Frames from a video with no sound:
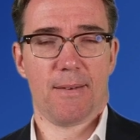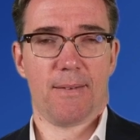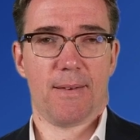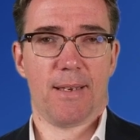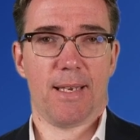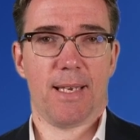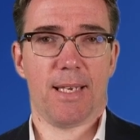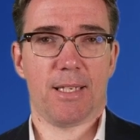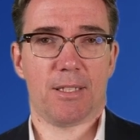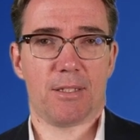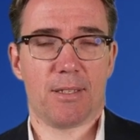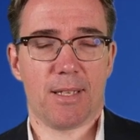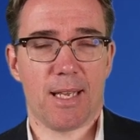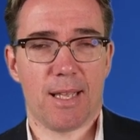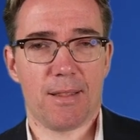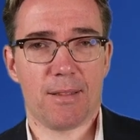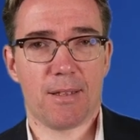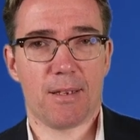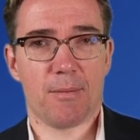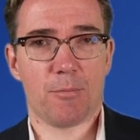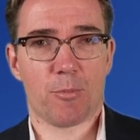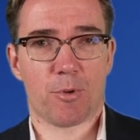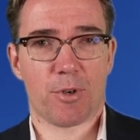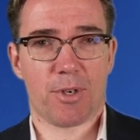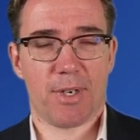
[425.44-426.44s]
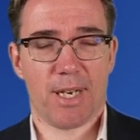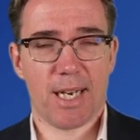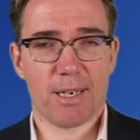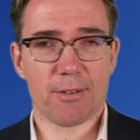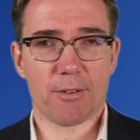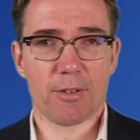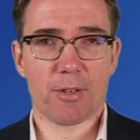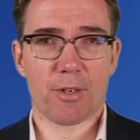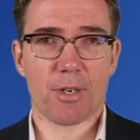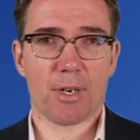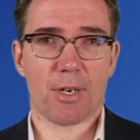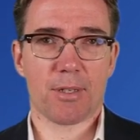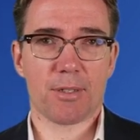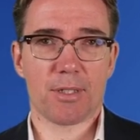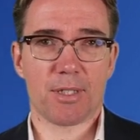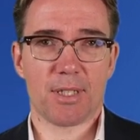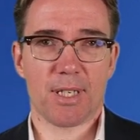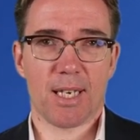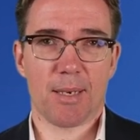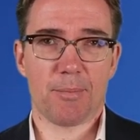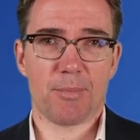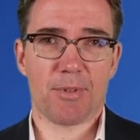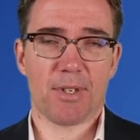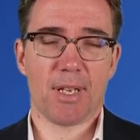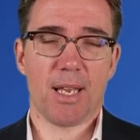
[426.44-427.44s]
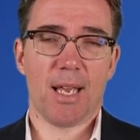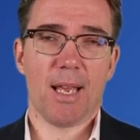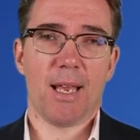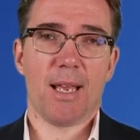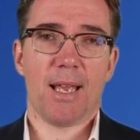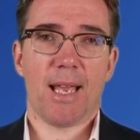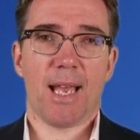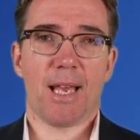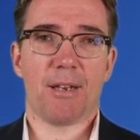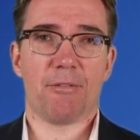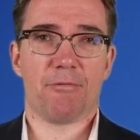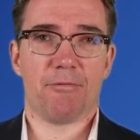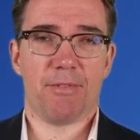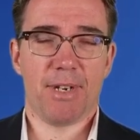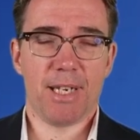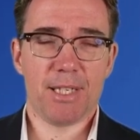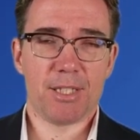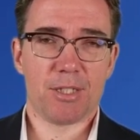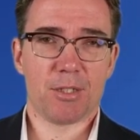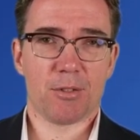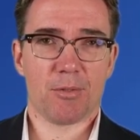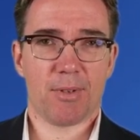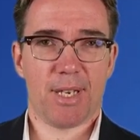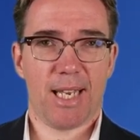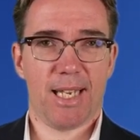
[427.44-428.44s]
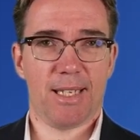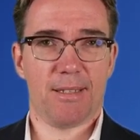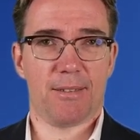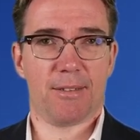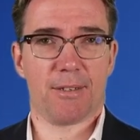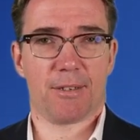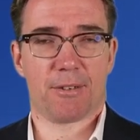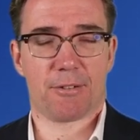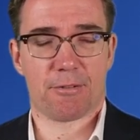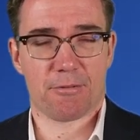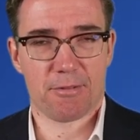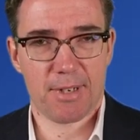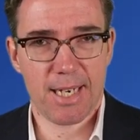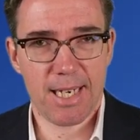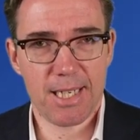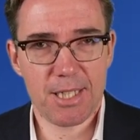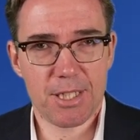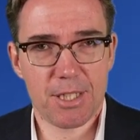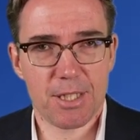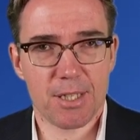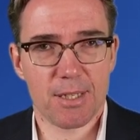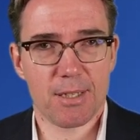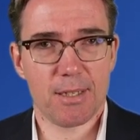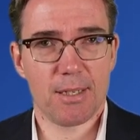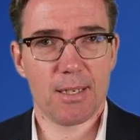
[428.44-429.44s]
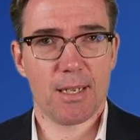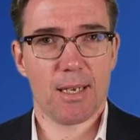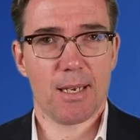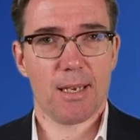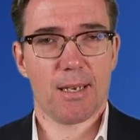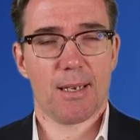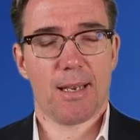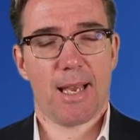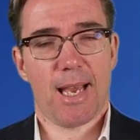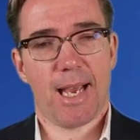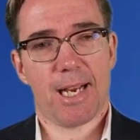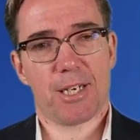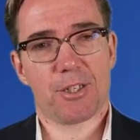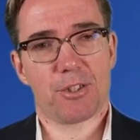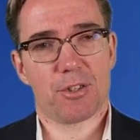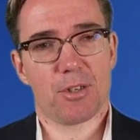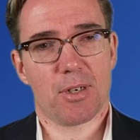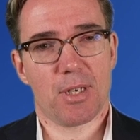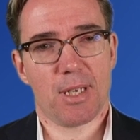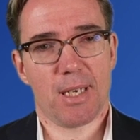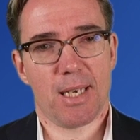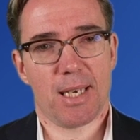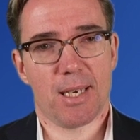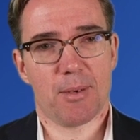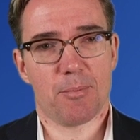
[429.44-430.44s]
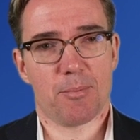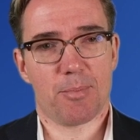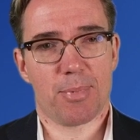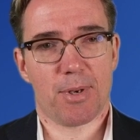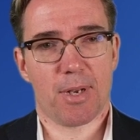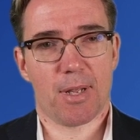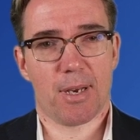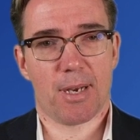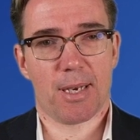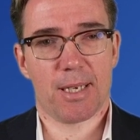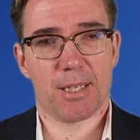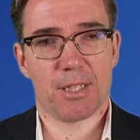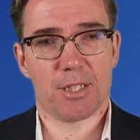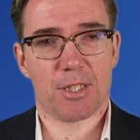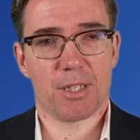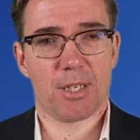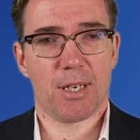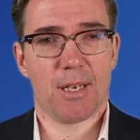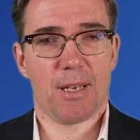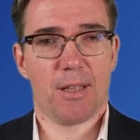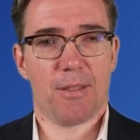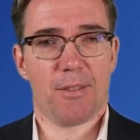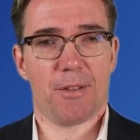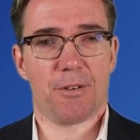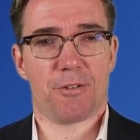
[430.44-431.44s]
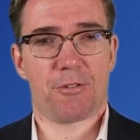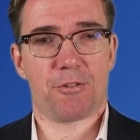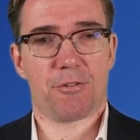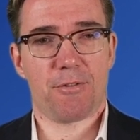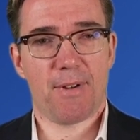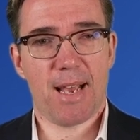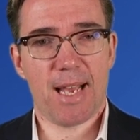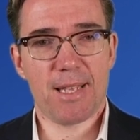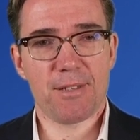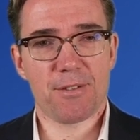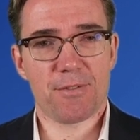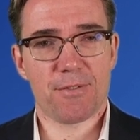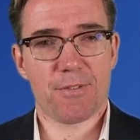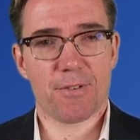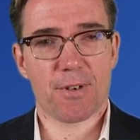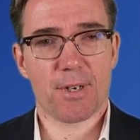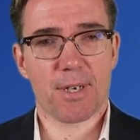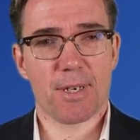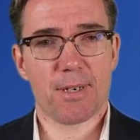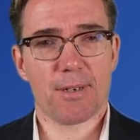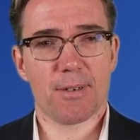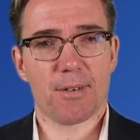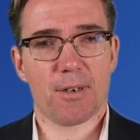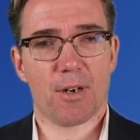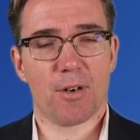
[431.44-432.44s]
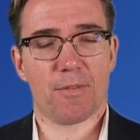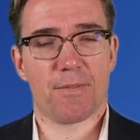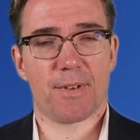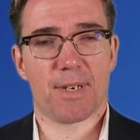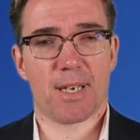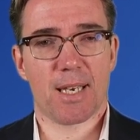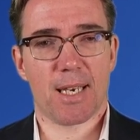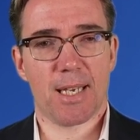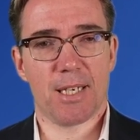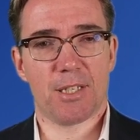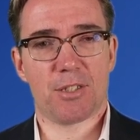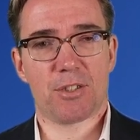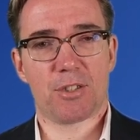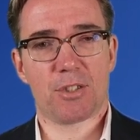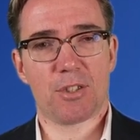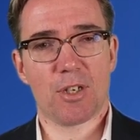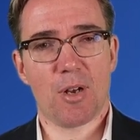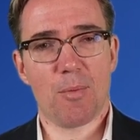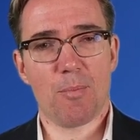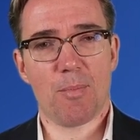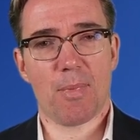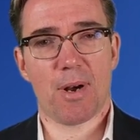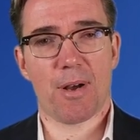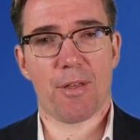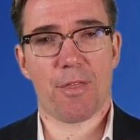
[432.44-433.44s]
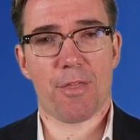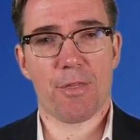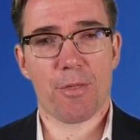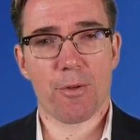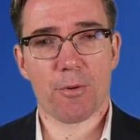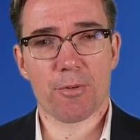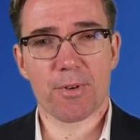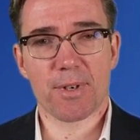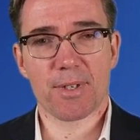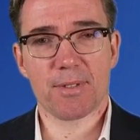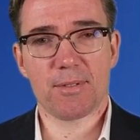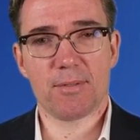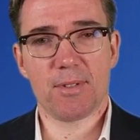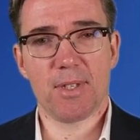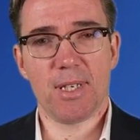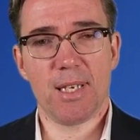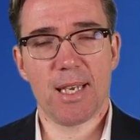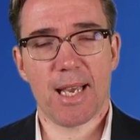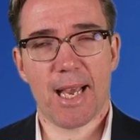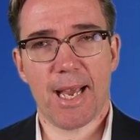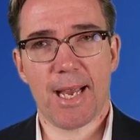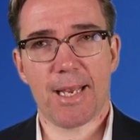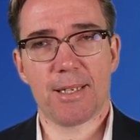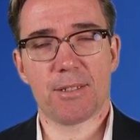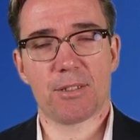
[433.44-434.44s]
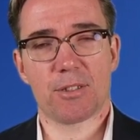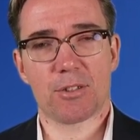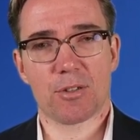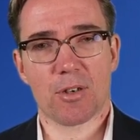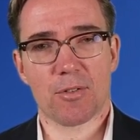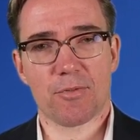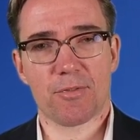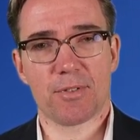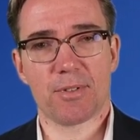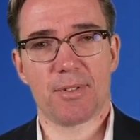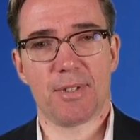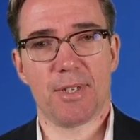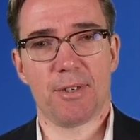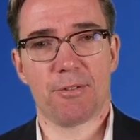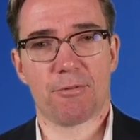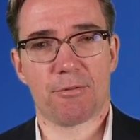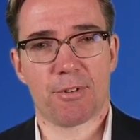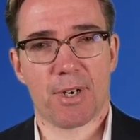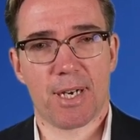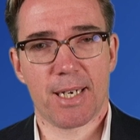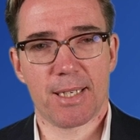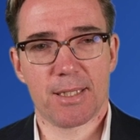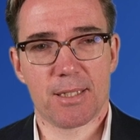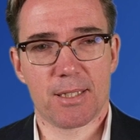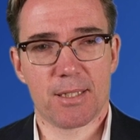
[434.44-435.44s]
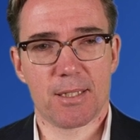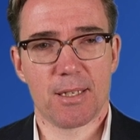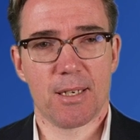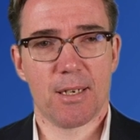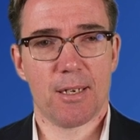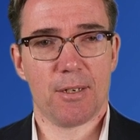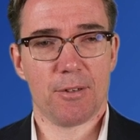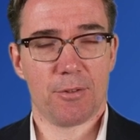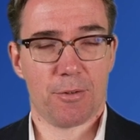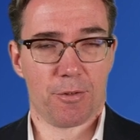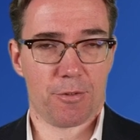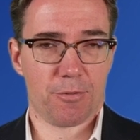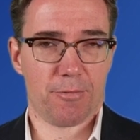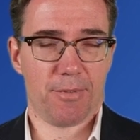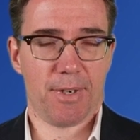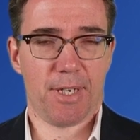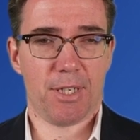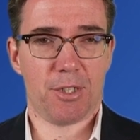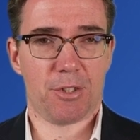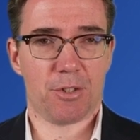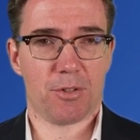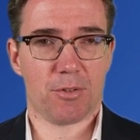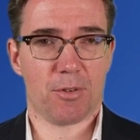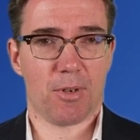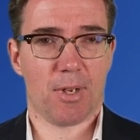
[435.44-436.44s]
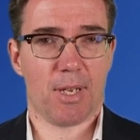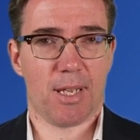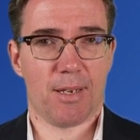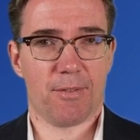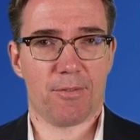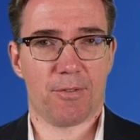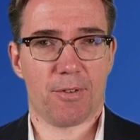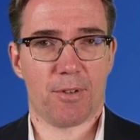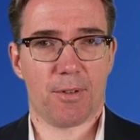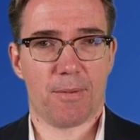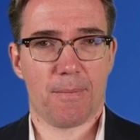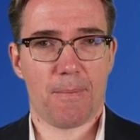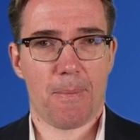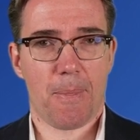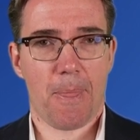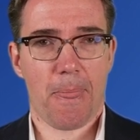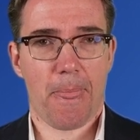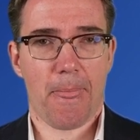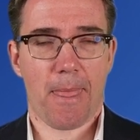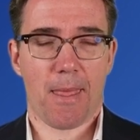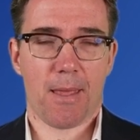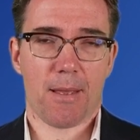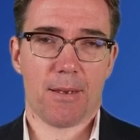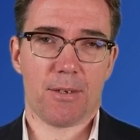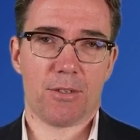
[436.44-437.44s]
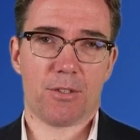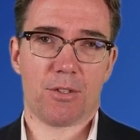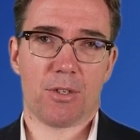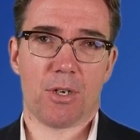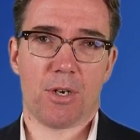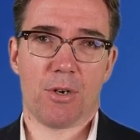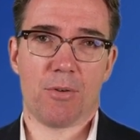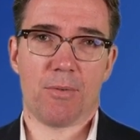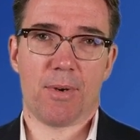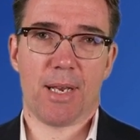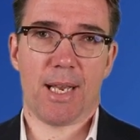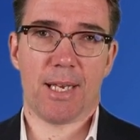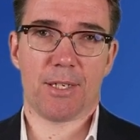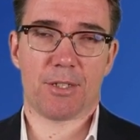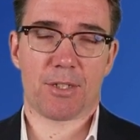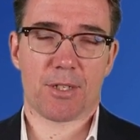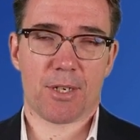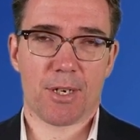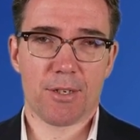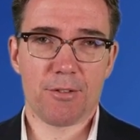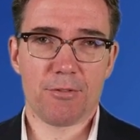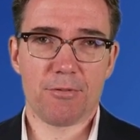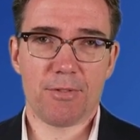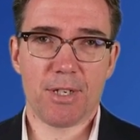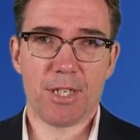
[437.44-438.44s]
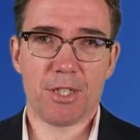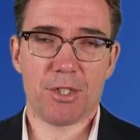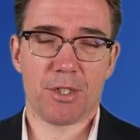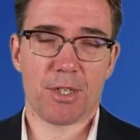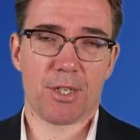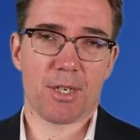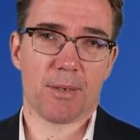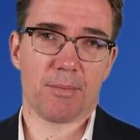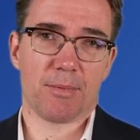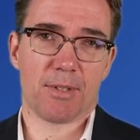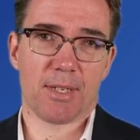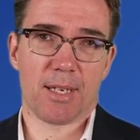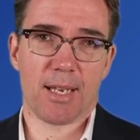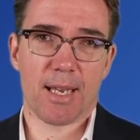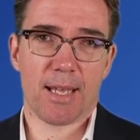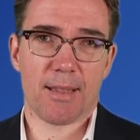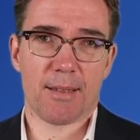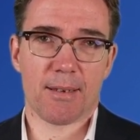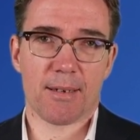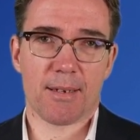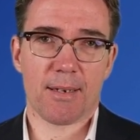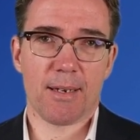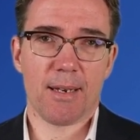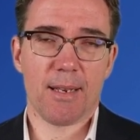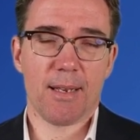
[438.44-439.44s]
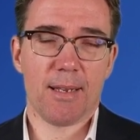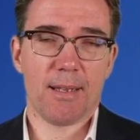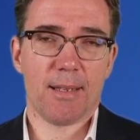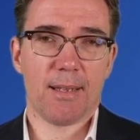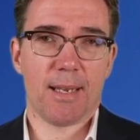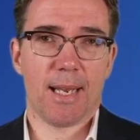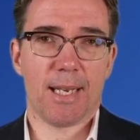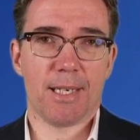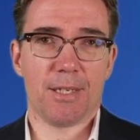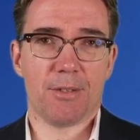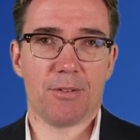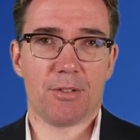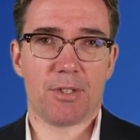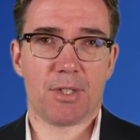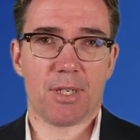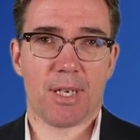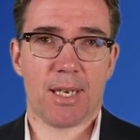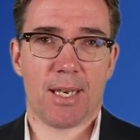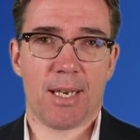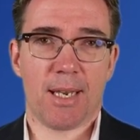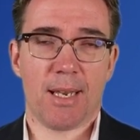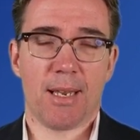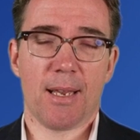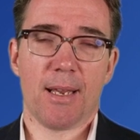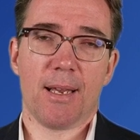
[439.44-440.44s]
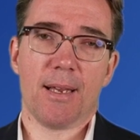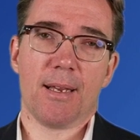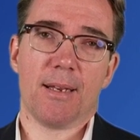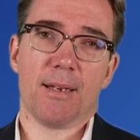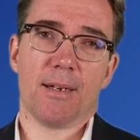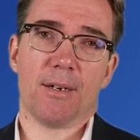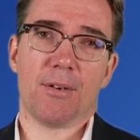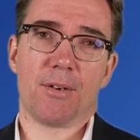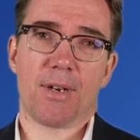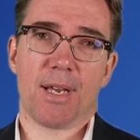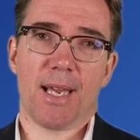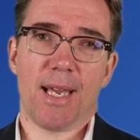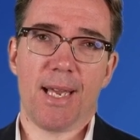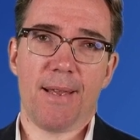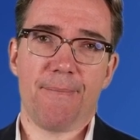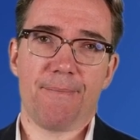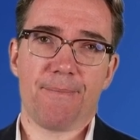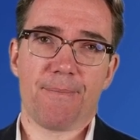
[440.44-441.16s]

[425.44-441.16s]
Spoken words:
is then the more narrow concept, and regional integration actually implies the transfer of at least some authority and sovereignty rights to the regional level. So as countries, you come together and you say, okay,